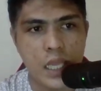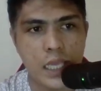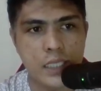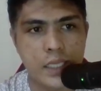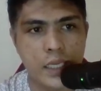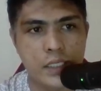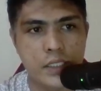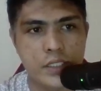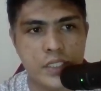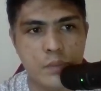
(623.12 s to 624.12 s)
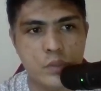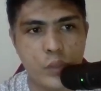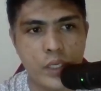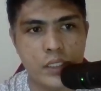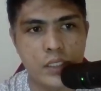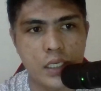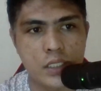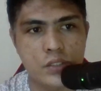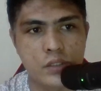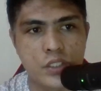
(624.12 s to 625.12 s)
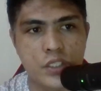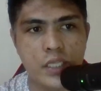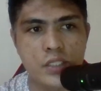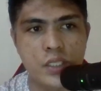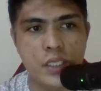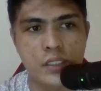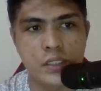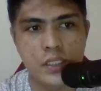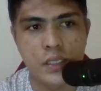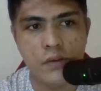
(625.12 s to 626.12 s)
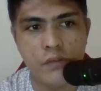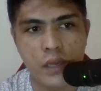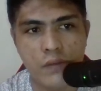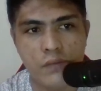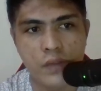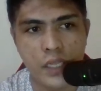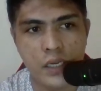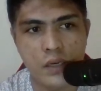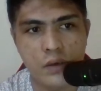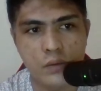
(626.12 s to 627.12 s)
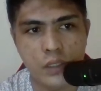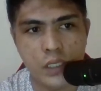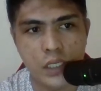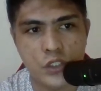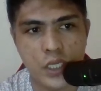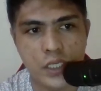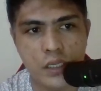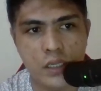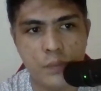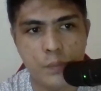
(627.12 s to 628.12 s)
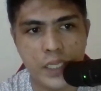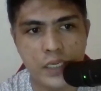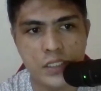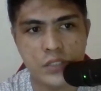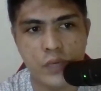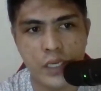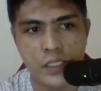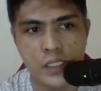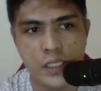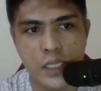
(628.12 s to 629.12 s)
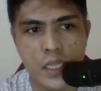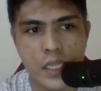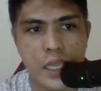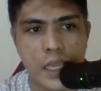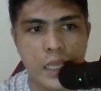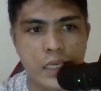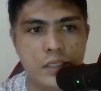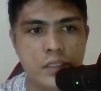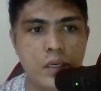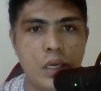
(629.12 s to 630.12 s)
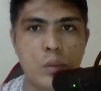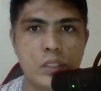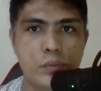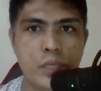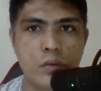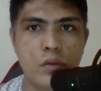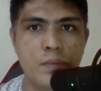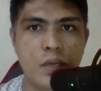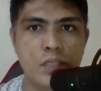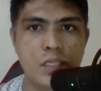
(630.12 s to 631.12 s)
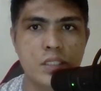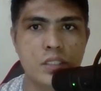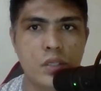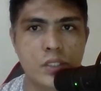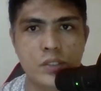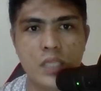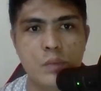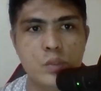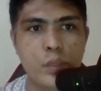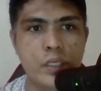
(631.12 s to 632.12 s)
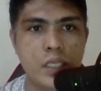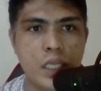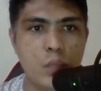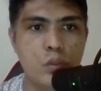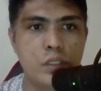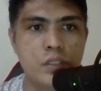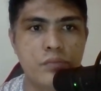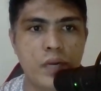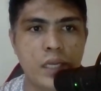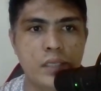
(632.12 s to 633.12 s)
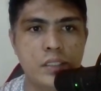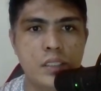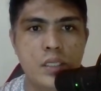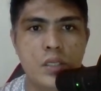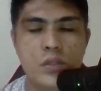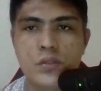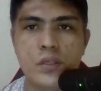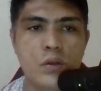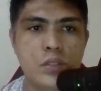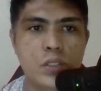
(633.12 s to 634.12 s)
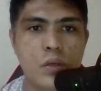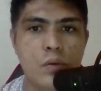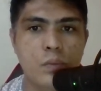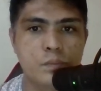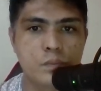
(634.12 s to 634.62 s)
and then this comes with a search engine uh, video uh, channel playlist right here and uh, what's really cool about this this also comes with keyword finder so you can also